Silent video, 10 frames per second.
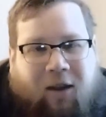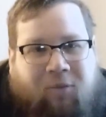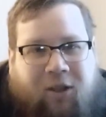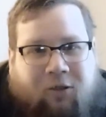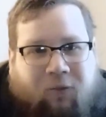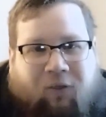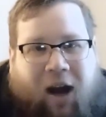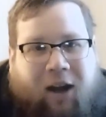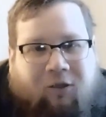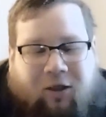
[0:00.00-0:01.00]
I mean, there's
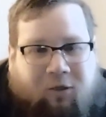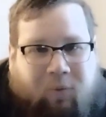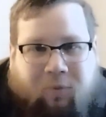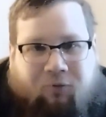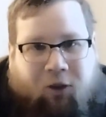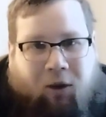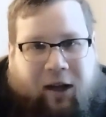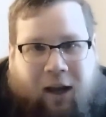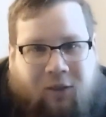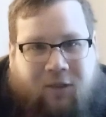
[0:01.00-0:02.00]
fire and there's people
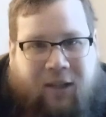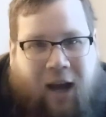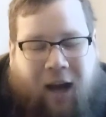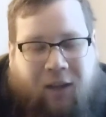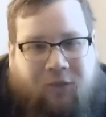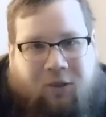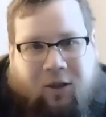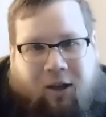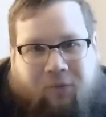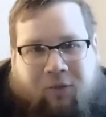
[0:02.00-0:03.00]
falling out of the sky and
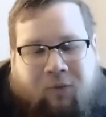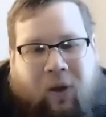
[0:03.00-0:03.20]
stuff.